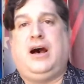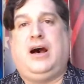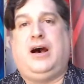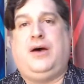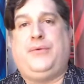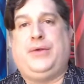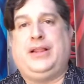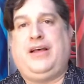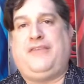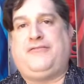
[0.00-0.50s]

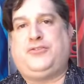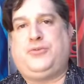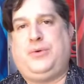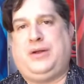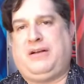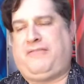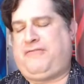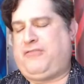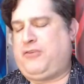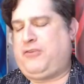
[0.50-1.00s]
We left
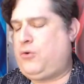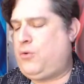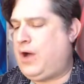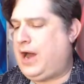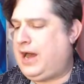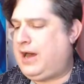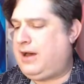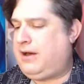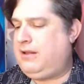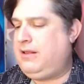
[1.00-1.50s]
Twitter for a
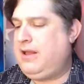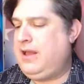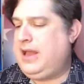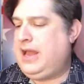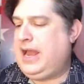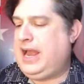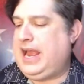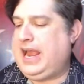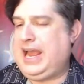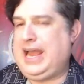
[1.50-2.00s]
while,
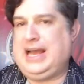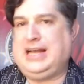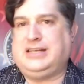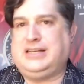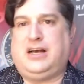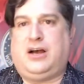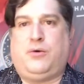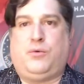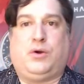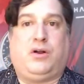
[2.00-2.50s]
and
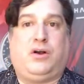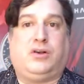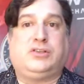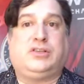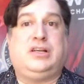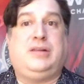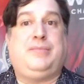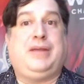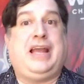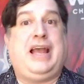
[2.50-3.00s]
we're also
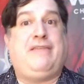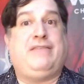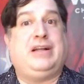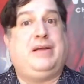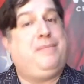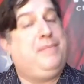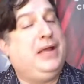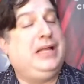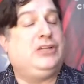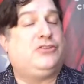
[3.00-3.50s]
going to be having a
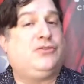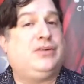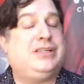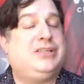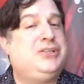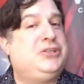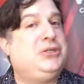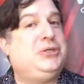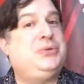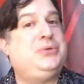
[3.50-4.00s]
Pinterest
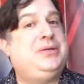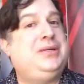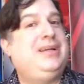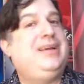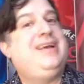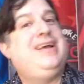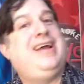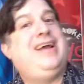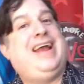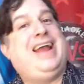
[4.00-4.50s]
soon.
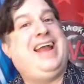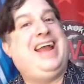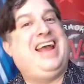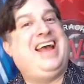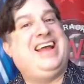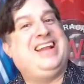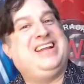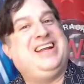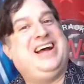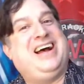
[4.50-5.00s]

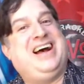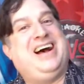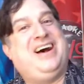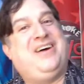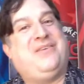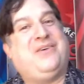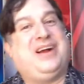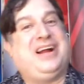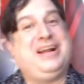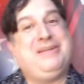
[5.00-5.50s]
And
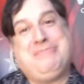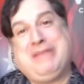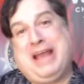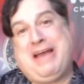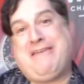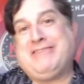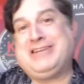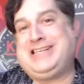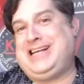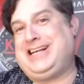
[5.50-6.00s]
we're going to be
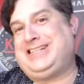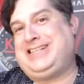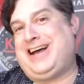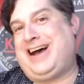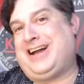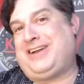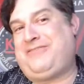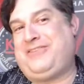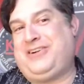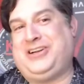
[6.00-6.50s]
having
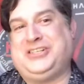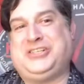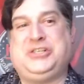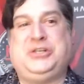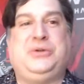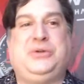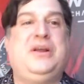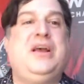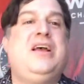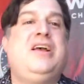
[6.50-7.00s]
TikTok very
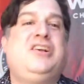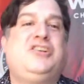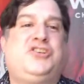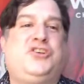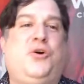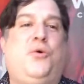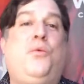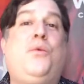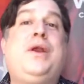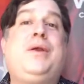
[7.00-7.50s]
soon.
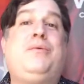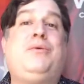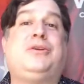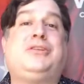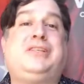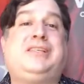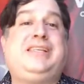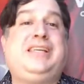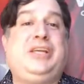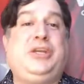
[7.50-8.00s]
So we will
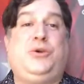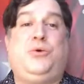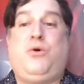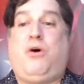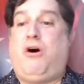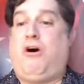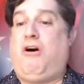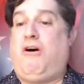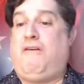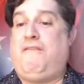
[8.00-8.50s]
see you
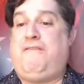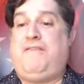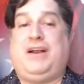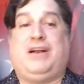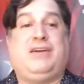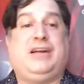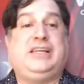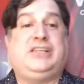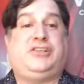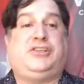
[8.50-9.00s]
all
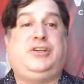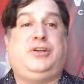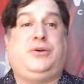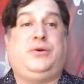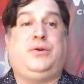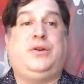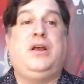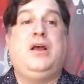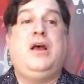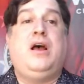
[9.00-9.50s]
very
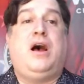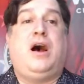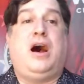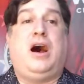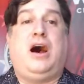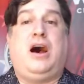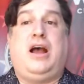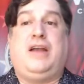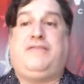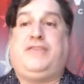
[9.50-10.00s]
soon.
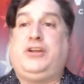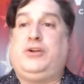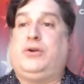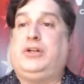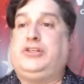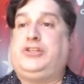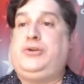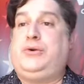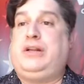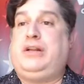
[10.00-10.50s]
If you are
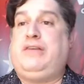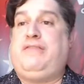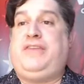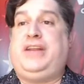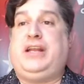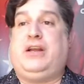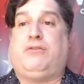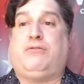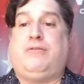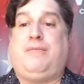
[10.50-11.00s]
doing a
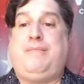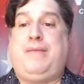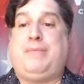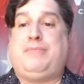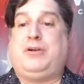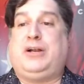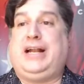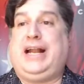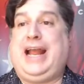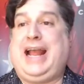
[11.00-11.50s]
video,
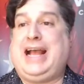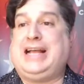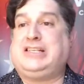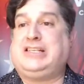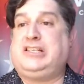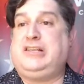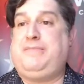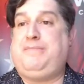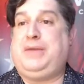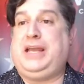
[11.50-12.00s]
remember it has
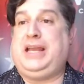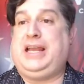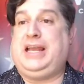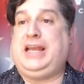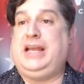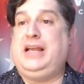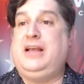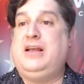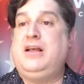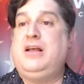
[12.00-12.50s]
to
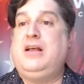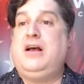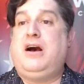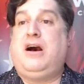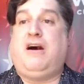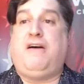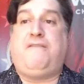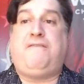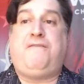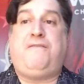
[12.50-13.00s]
be
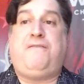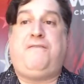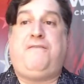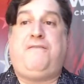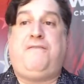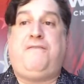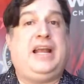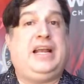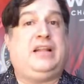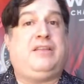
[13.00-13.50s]
a
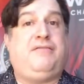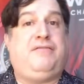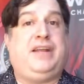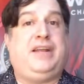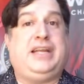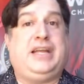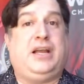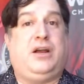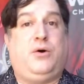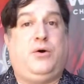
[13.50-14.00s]
full-length
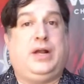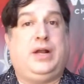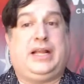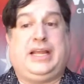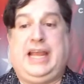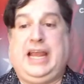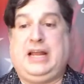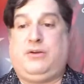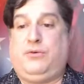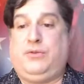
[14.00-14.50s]
video. It
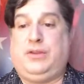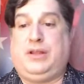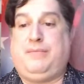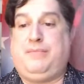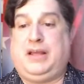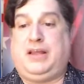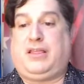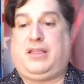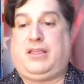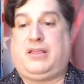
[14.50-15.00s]
can't only
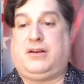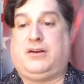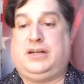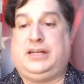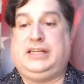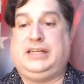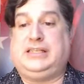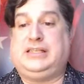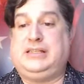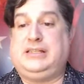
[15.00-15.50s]
be 30